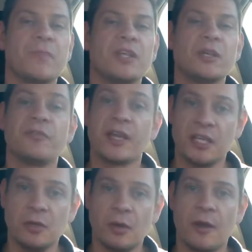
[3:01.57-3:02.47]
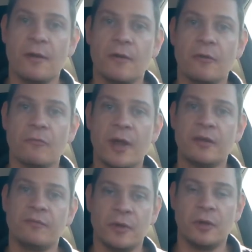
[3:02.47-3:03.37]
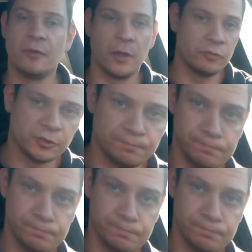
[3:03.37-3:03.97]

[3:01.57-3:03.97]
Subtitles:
So thank you, Red, for those.